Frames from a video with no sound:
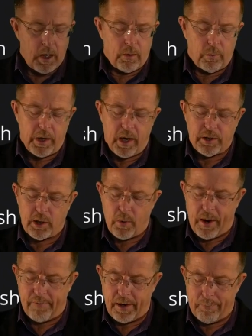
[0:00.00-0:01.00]
And we also
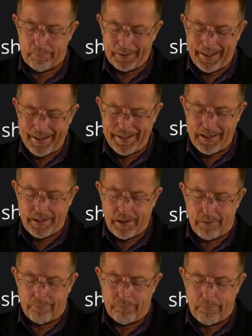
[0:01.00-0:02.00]
have a blended
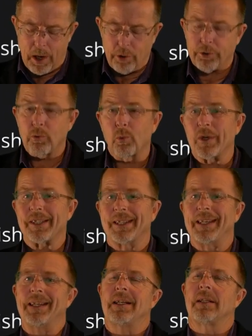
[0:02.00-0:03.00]
malt
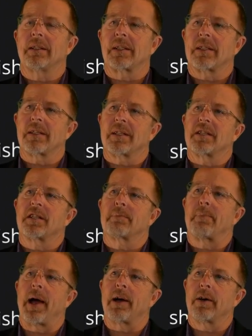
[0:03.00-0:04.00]
whiskey. This is
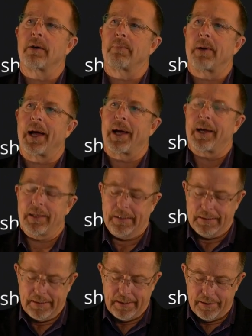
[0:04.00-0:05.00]
inspired by
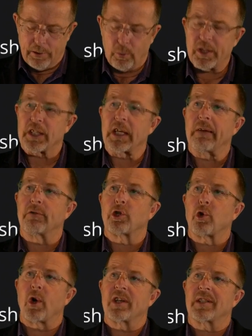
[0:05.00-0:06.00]
the whiskey of
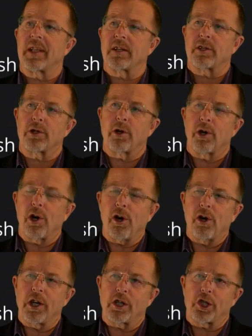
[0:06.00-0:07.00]
choice that Sir
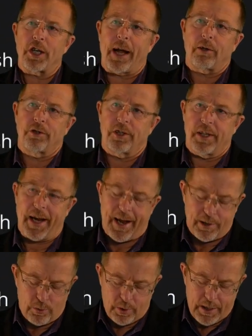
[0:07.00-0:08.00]
Ernest Shackleton
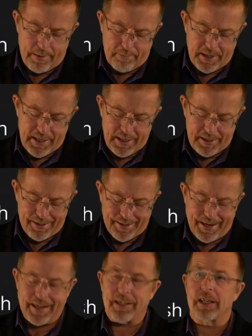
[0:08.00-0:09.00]
had to accompany his
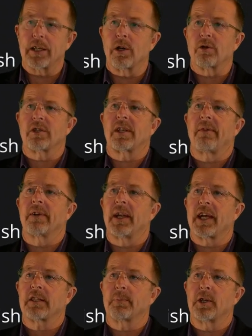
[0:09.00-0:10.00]
1907
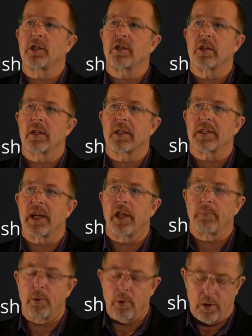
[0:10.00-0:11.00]
expedition to the
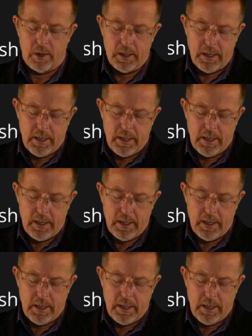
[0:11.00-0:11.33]
South Pole.